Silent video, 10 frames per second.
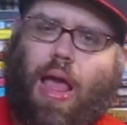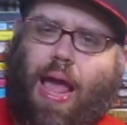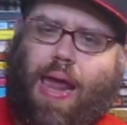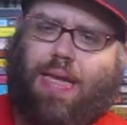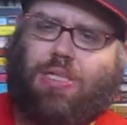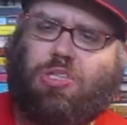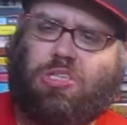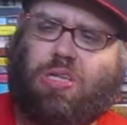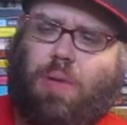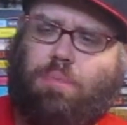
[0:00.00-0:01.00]
And it's
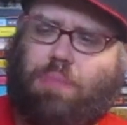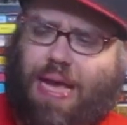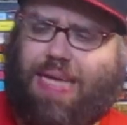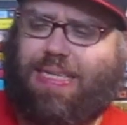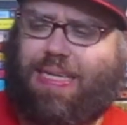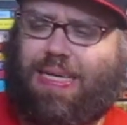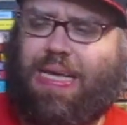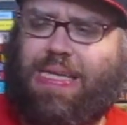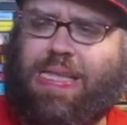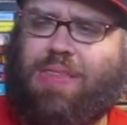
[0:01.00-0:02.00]
just amazing
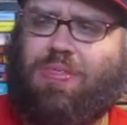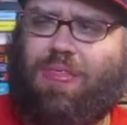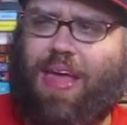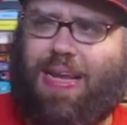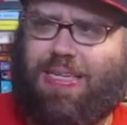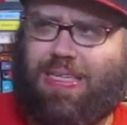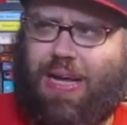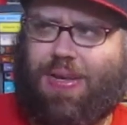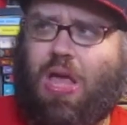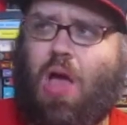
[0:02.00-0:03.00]
that that is
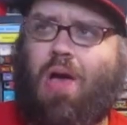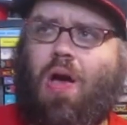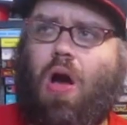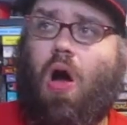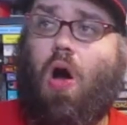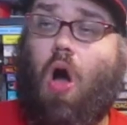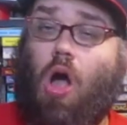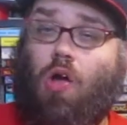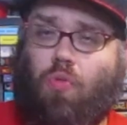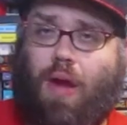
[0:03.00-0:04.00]
done. A
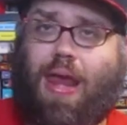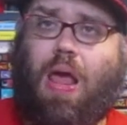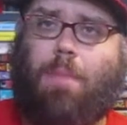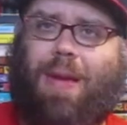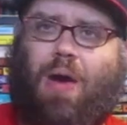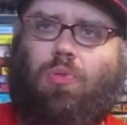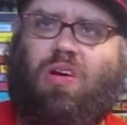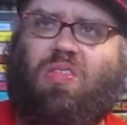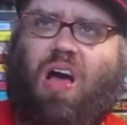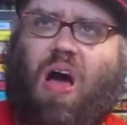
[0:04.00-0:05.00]
great amount
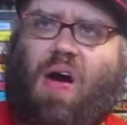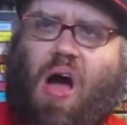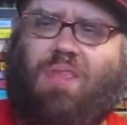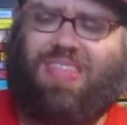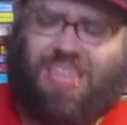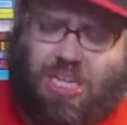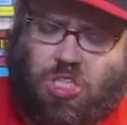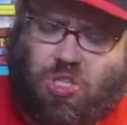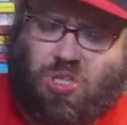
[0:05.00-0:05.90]
of attention